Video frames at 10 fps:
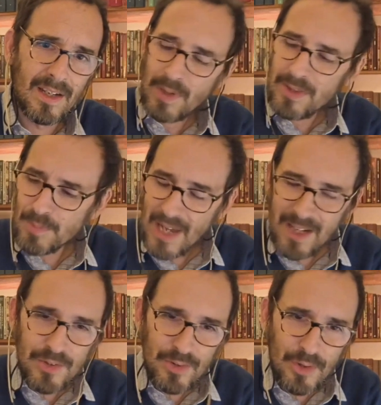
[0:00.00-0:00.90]
that when the
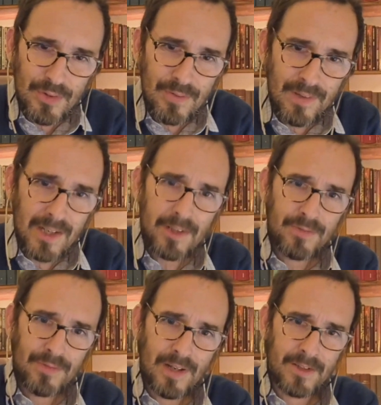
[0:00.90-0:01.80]
brain is so severely
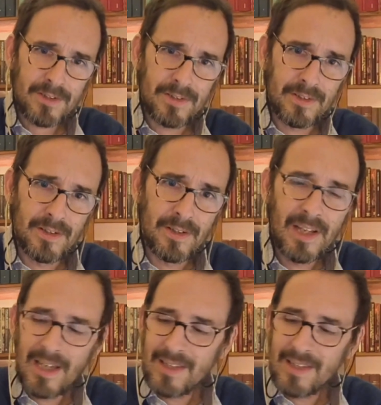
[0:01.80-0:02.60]
dysfunctional,